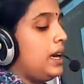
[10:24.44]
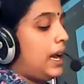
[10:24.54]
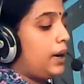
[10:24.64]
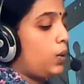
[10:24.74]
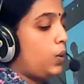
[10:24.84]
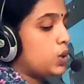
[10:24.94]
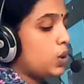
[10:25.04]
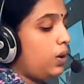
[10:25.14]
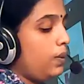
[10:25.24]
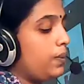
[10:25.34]
and
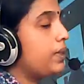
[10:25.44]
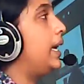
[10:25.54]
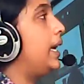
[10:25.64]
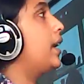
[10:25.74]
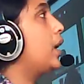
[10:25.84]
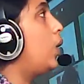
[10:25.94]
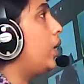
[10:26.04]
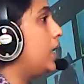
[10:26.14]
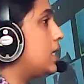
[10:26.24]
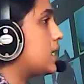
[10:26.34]
also they are
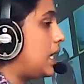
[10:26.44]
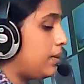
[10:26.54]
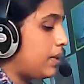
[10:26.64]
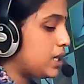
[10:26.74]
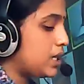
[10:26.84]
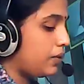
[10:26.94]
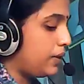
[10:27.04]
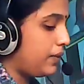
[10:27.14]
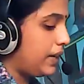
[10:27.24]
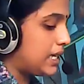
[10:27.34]
recording the statements of
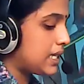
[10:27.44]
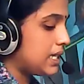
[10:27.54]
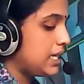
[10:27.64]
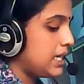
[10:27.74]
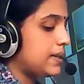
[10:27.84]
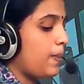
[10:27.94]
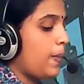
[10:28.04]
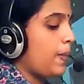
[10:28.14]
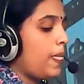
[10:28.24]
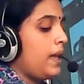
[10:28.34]
the witnesses.
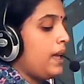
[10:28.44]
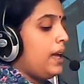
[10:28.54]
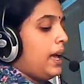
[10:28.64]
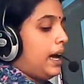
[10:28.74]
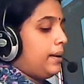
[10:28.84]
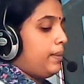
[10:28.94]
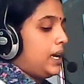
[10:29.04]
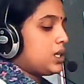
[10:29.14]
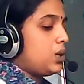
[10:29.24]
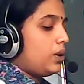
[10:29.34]
And
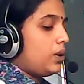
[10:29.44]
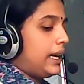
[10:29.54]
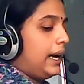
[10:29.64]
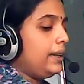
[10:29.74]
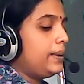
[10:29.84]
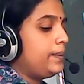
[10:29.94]
based on that,